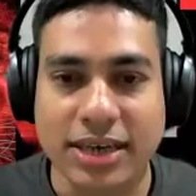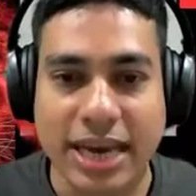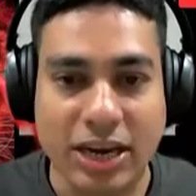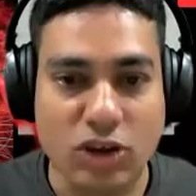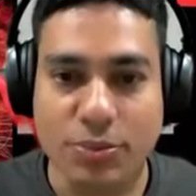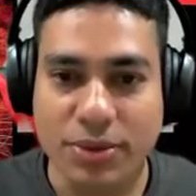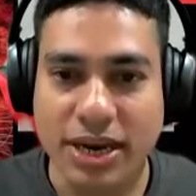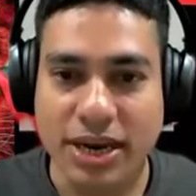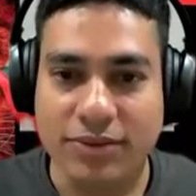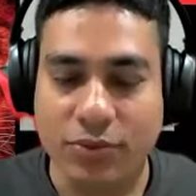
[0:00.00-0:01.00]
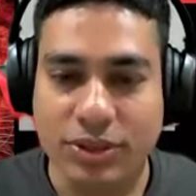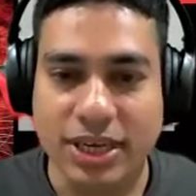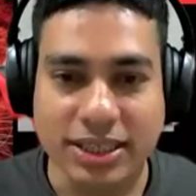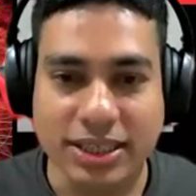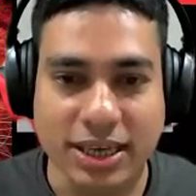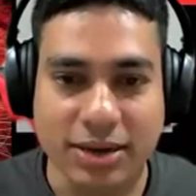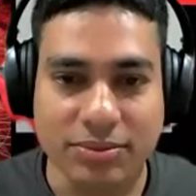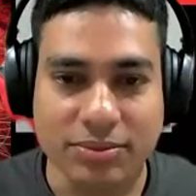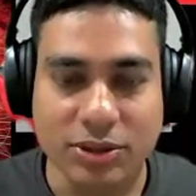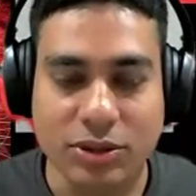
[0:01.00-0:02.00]
get you prepared for the exam,
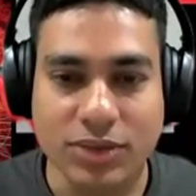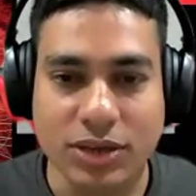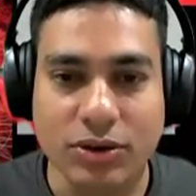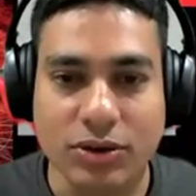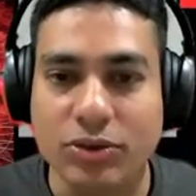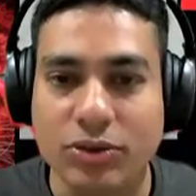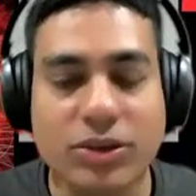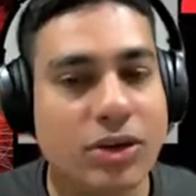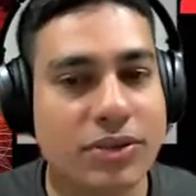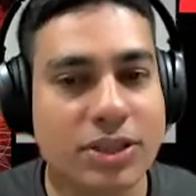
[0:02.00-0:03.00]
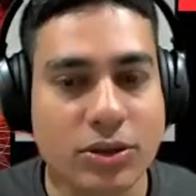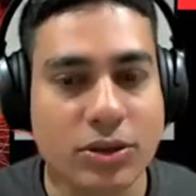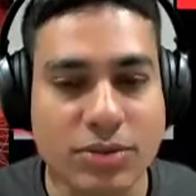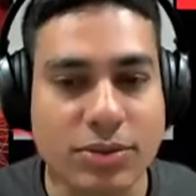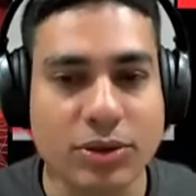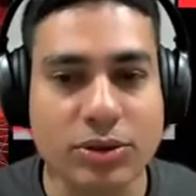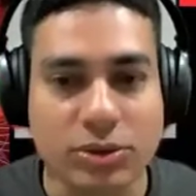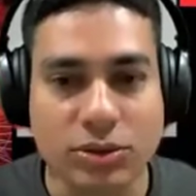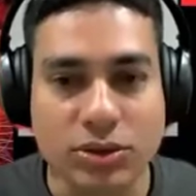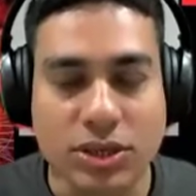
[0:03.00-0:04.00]
because we are not only going to cover the theory, but
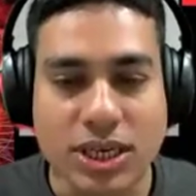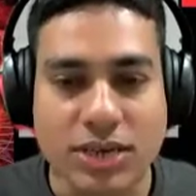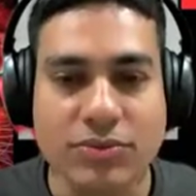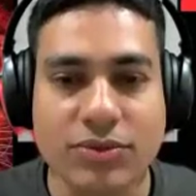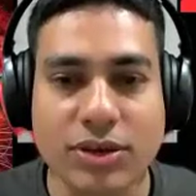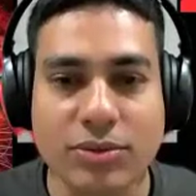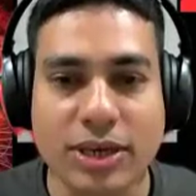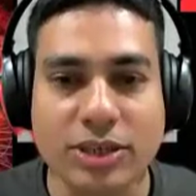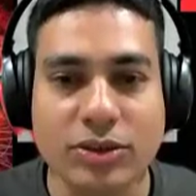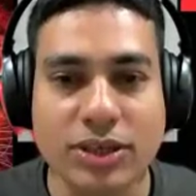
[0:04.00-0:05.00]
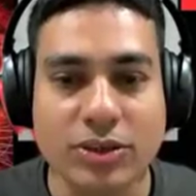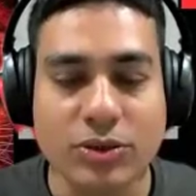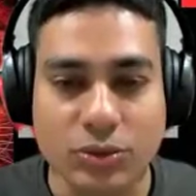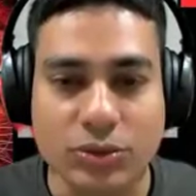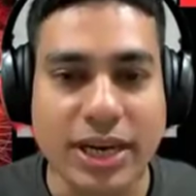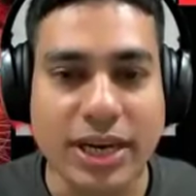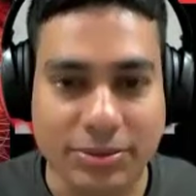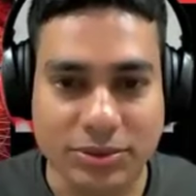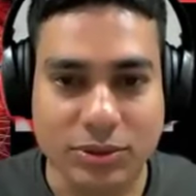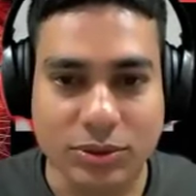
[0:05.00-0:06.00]
also we will make sure that you do the
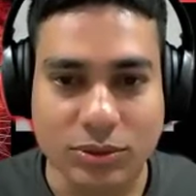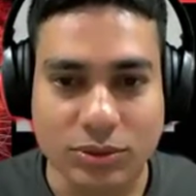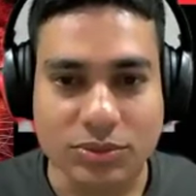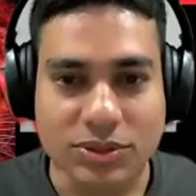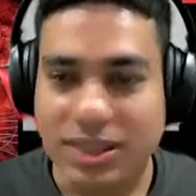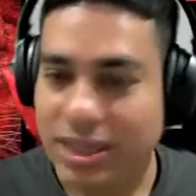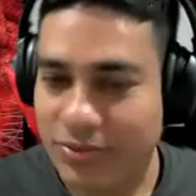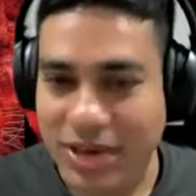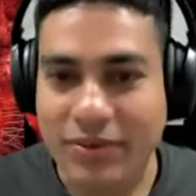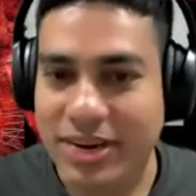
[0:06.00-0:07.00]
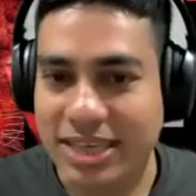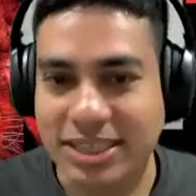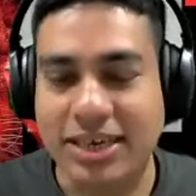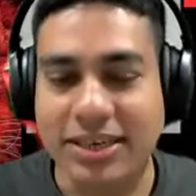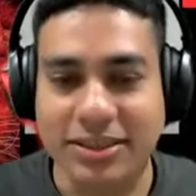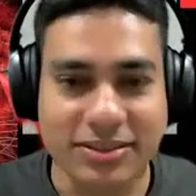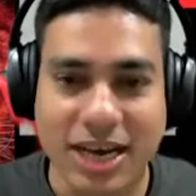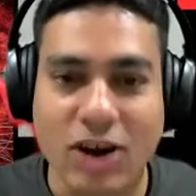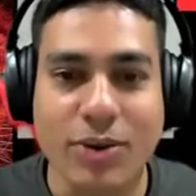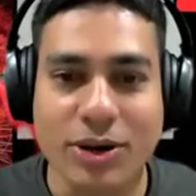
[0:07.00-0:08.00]
labs. So we are very excited.
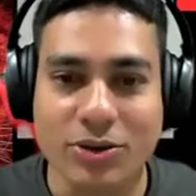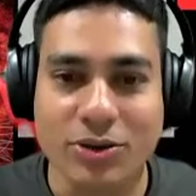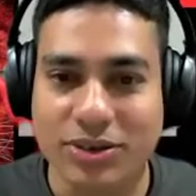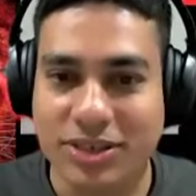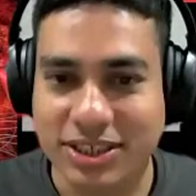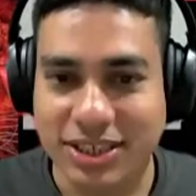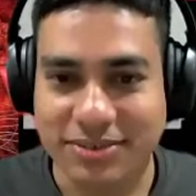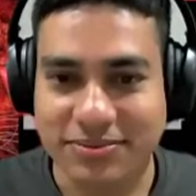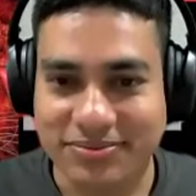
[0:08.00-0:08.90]
How about you, Christian?